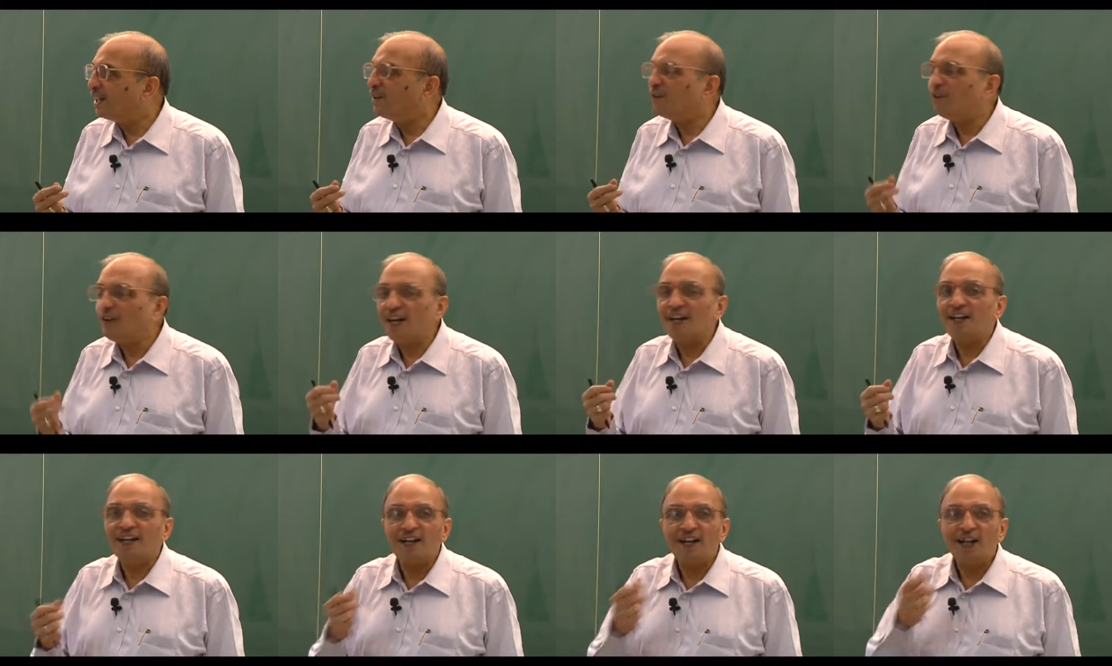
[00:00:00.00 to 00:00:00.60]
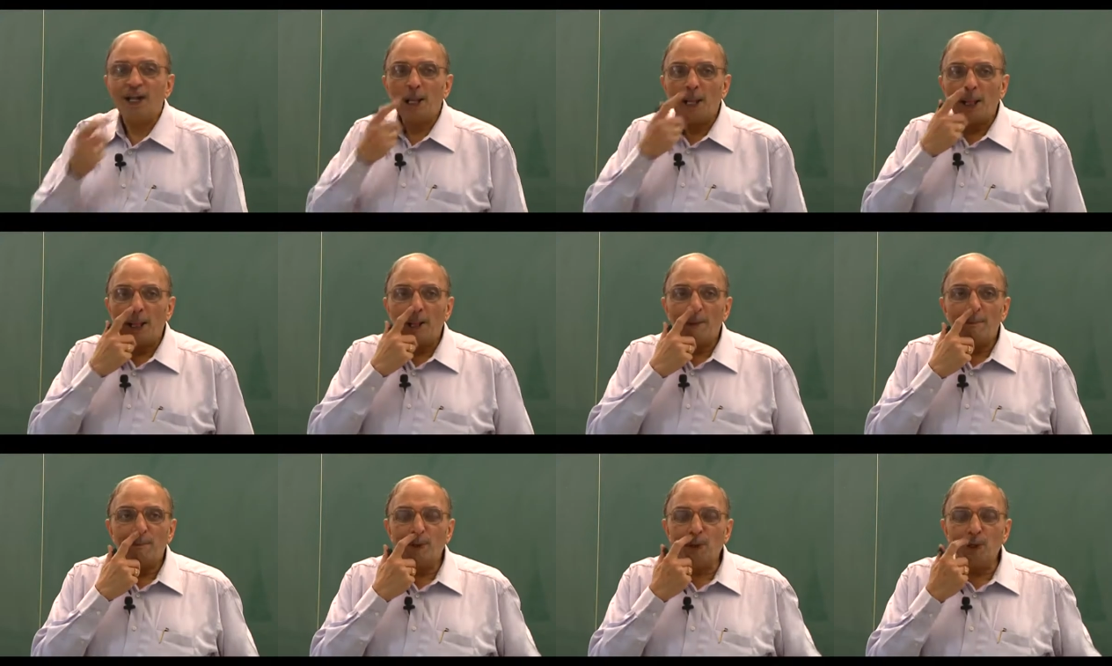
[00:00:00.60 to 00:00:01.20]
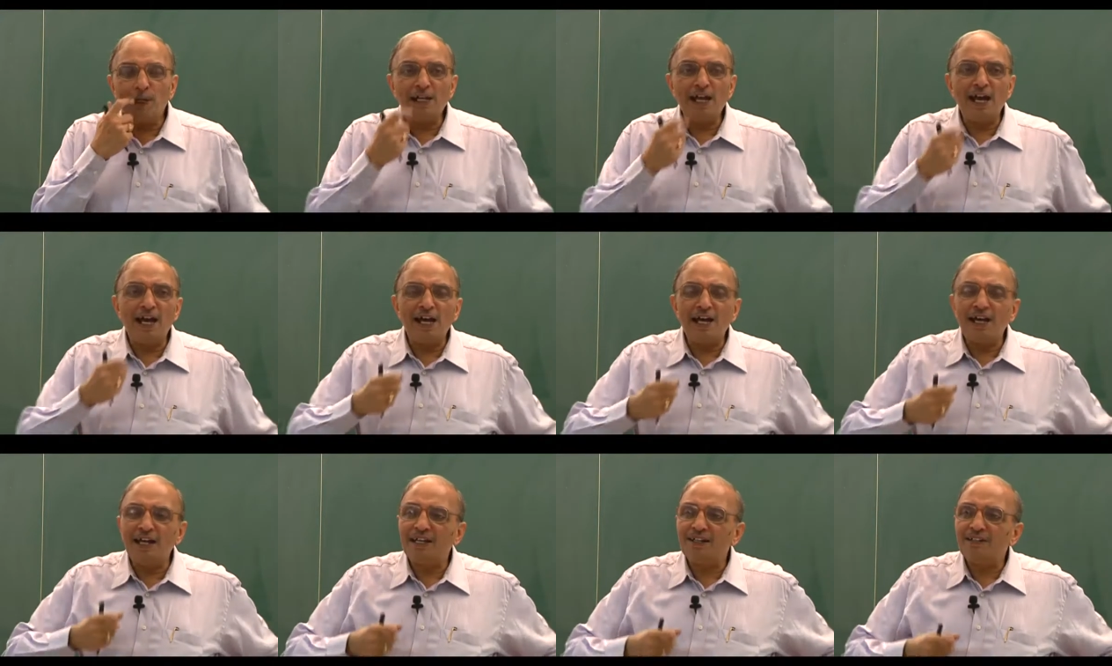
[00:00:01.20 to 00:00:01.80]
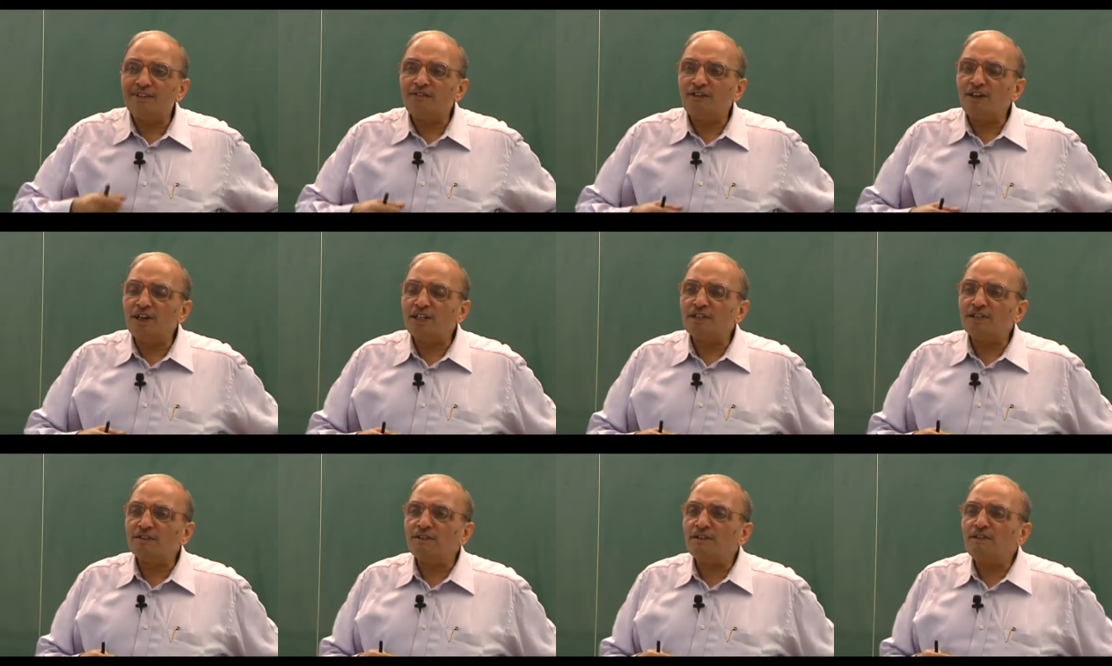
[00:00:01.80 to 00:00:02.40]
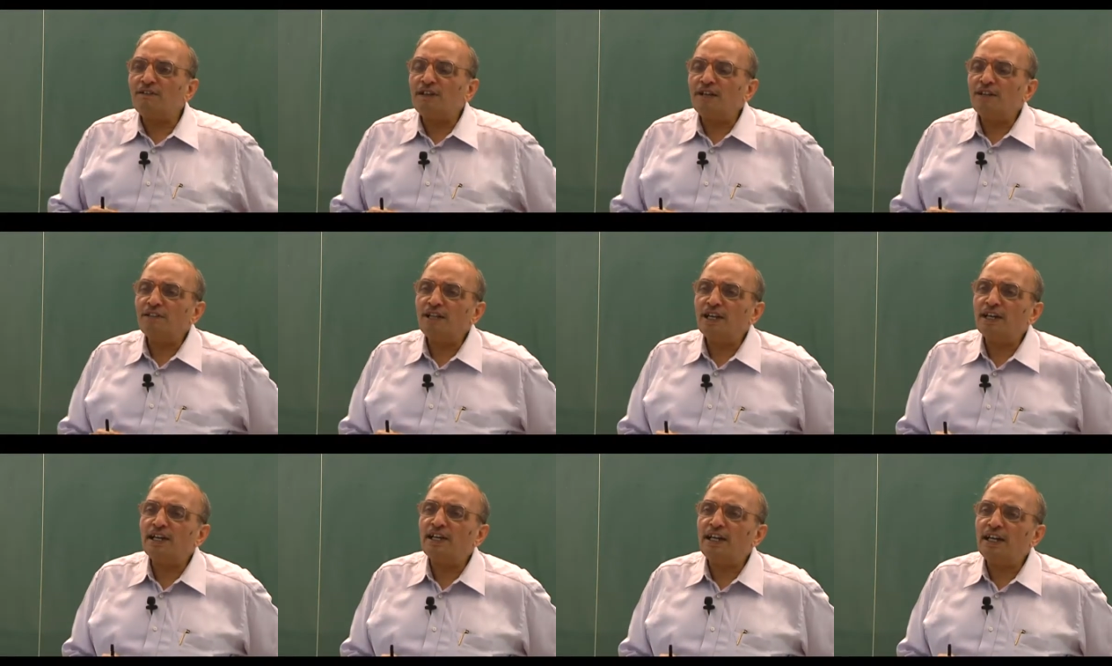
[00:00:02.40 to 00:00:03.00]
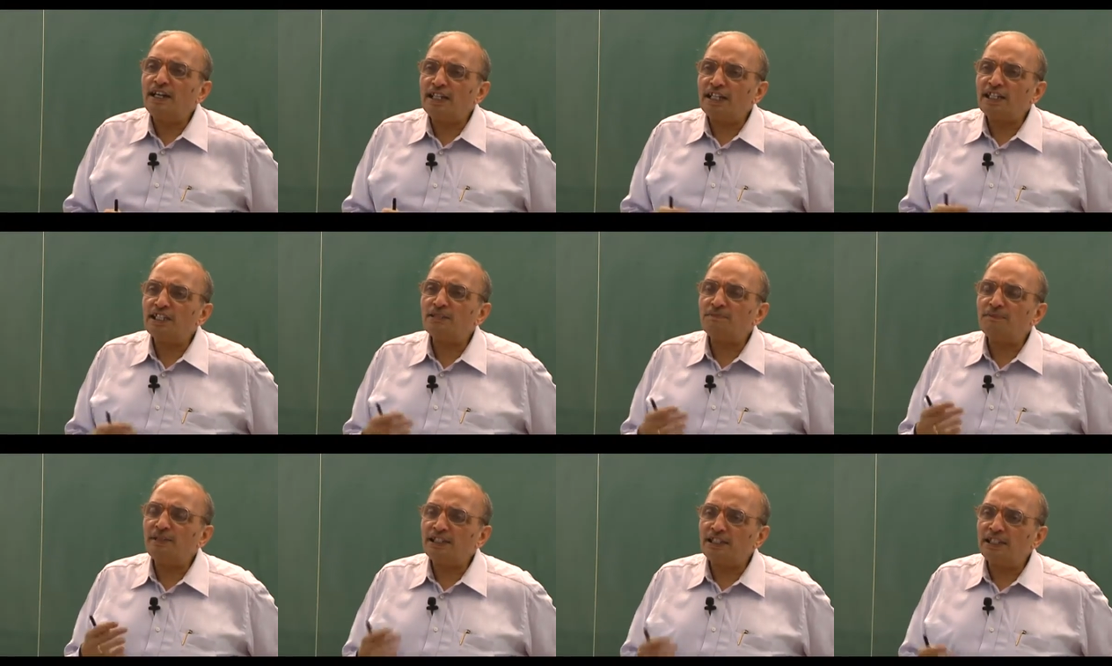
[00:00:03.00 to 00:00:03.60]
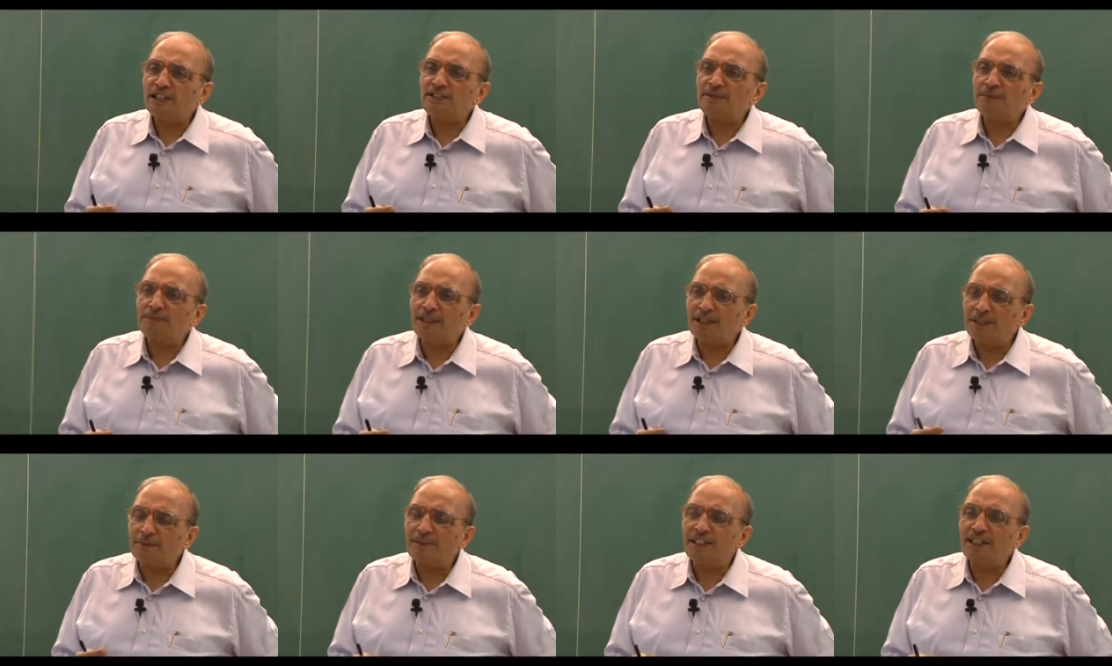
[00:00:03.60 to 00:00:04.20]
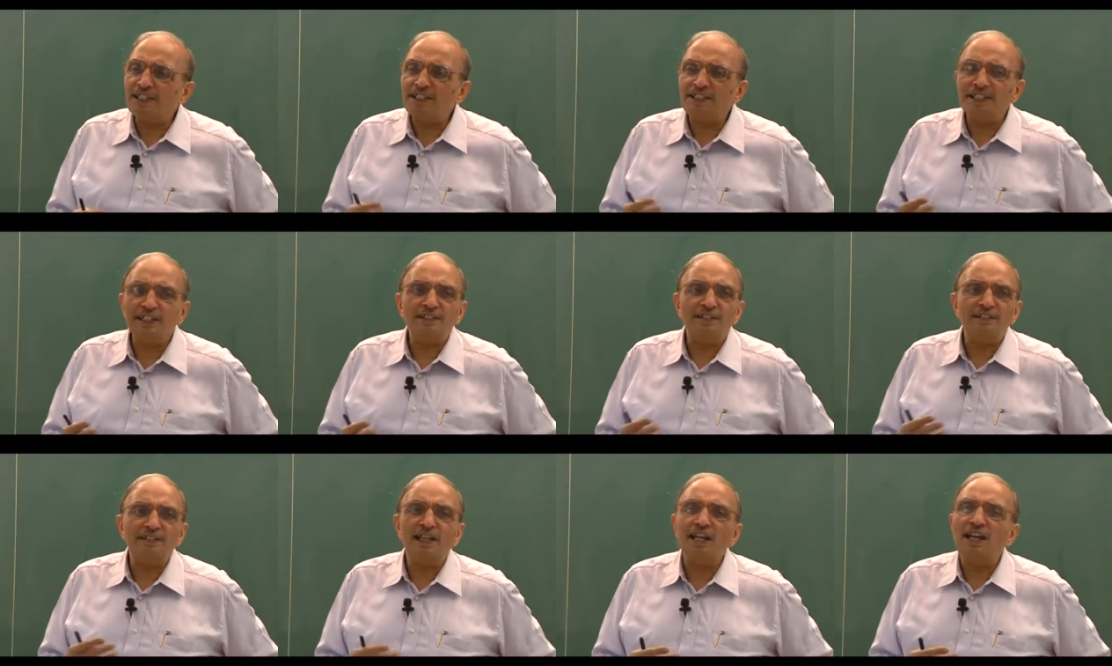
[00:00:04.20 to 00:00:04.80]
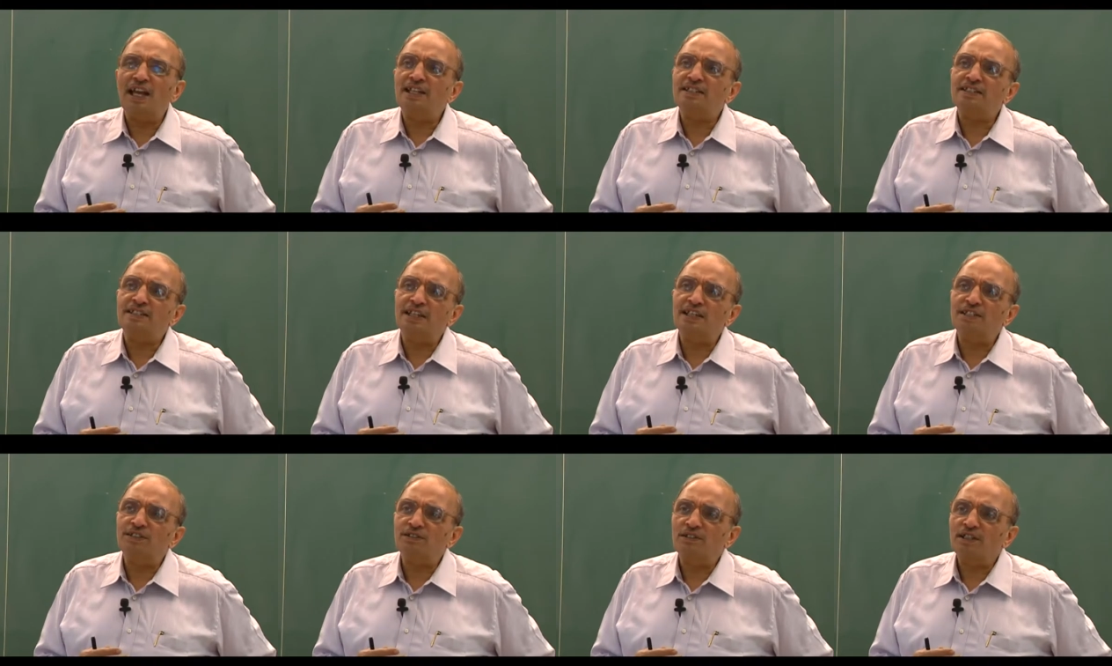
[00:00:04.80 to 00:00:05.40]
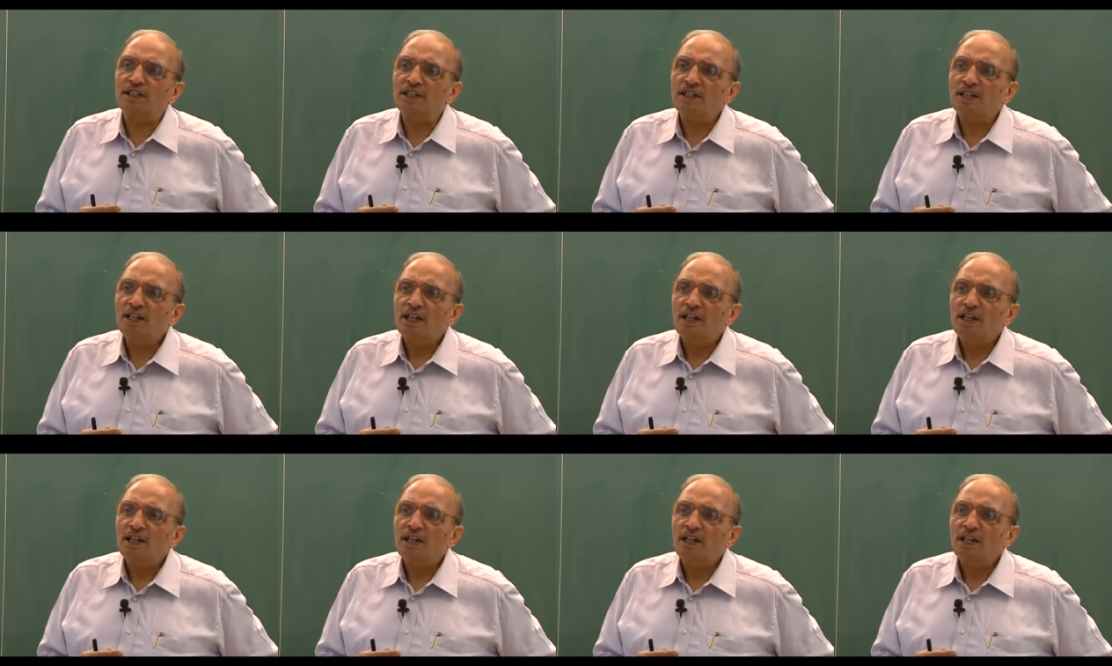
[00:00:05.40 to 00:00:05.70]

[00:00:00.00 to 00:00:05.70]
Well, Polya was one of the greatest mathematicians in the last century.